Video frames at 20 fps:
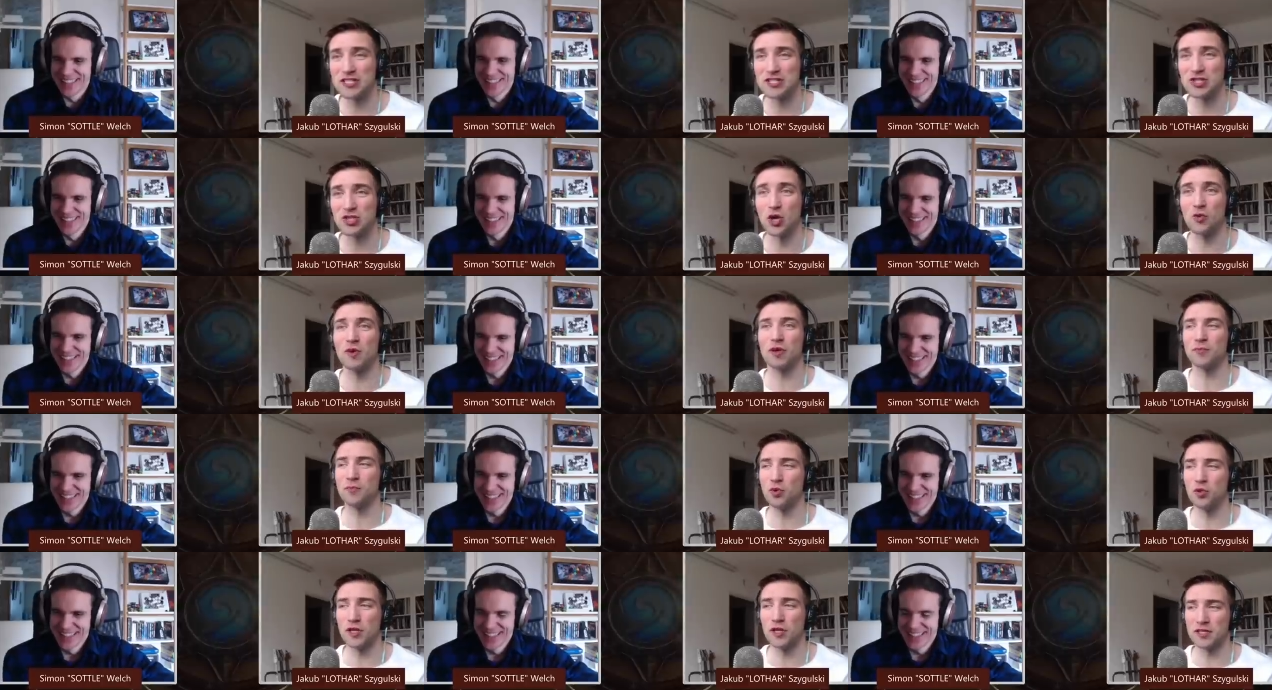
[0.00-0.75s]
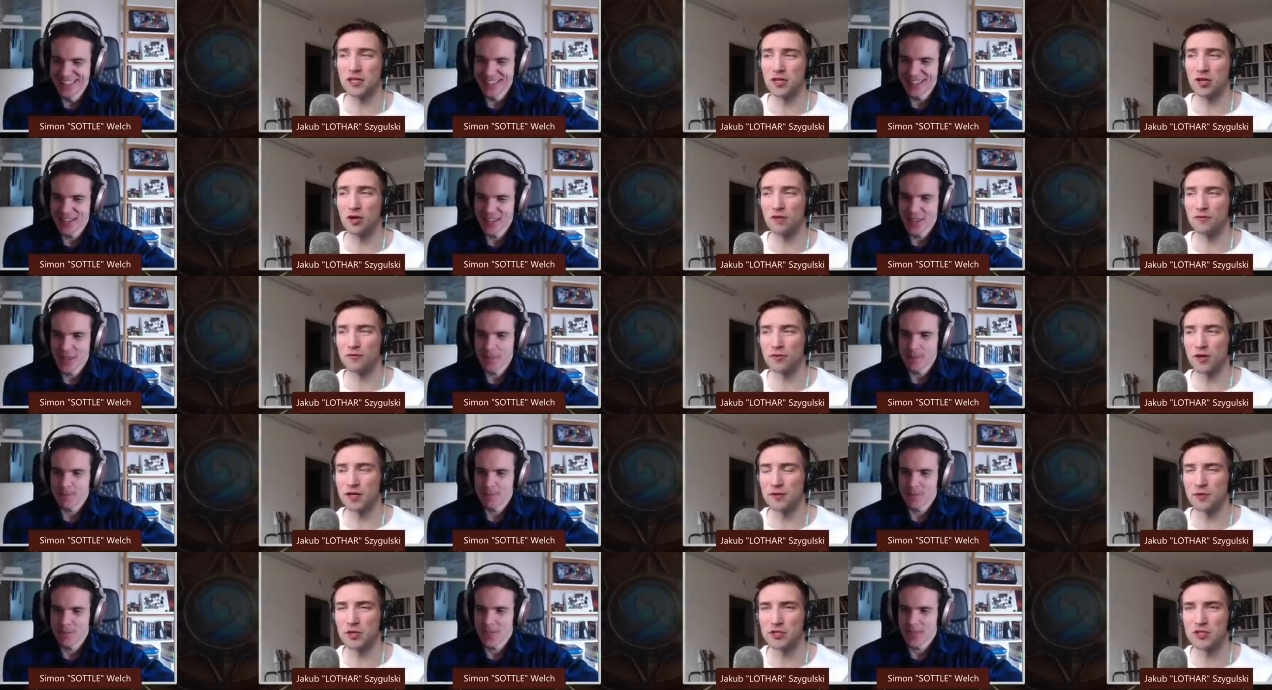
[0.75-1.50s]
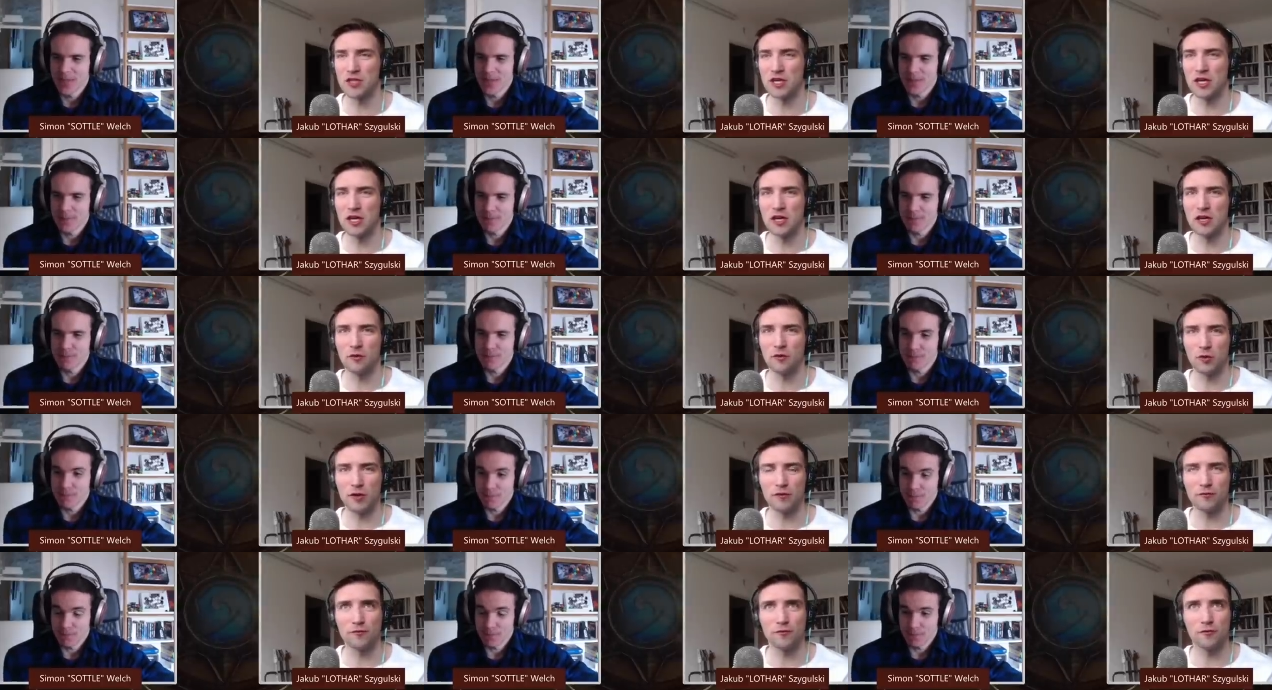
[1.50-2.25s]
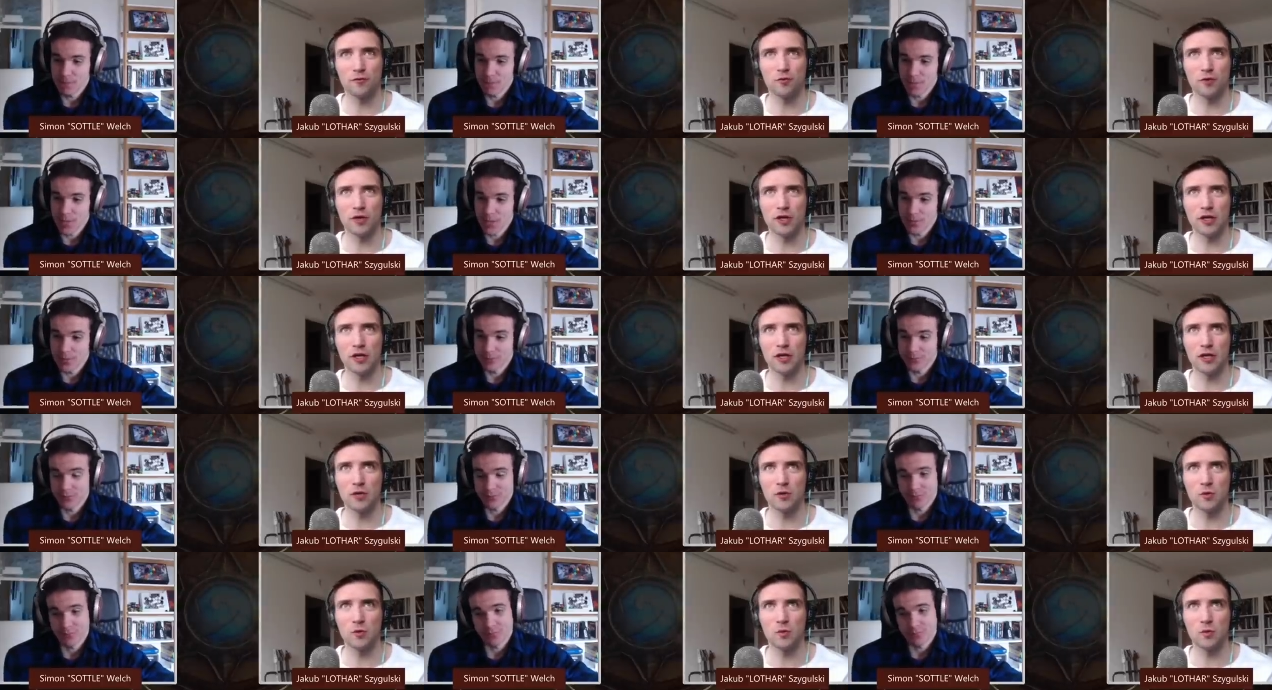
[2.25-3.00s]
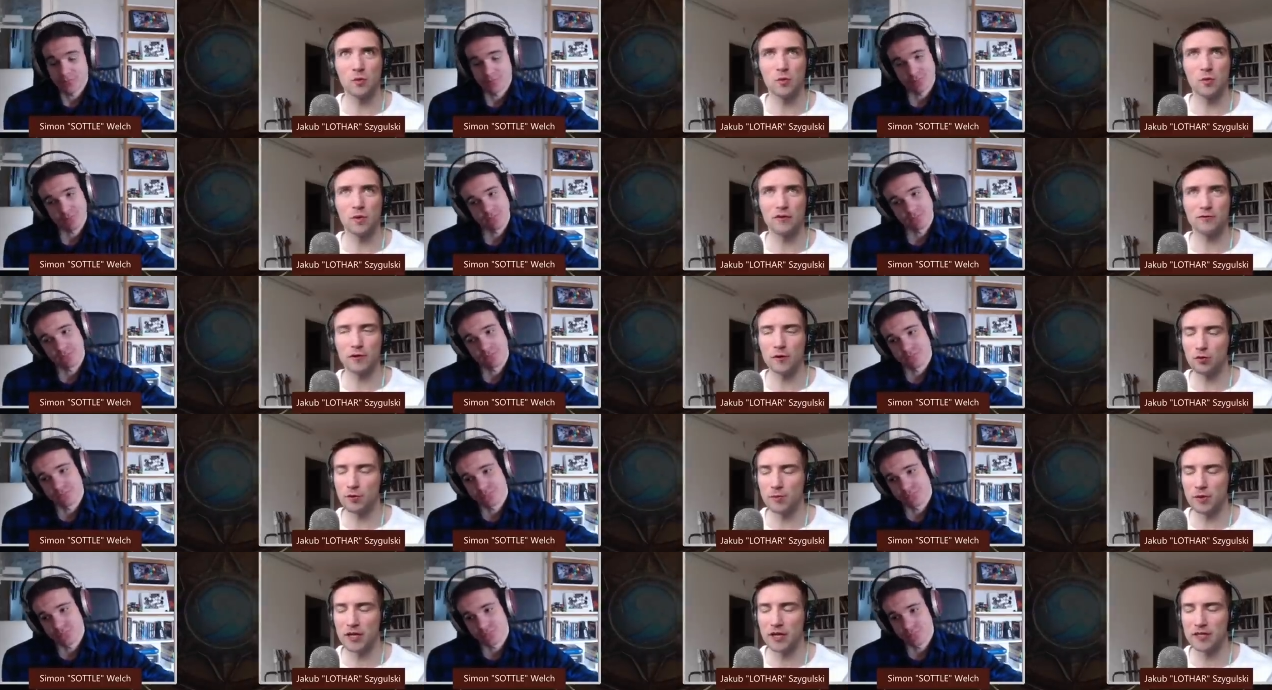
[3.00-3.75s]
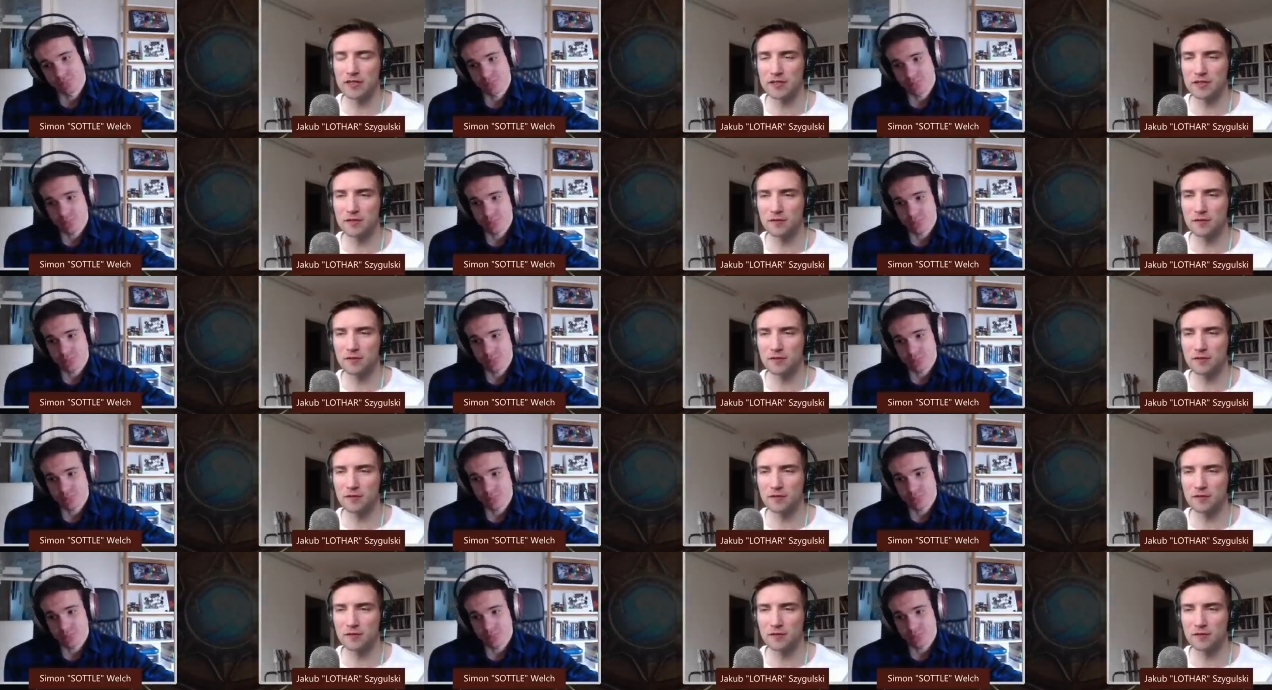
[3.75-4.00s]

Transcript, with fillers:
Speaker 1: love to see someone pulling that off, right? Because we've we I think we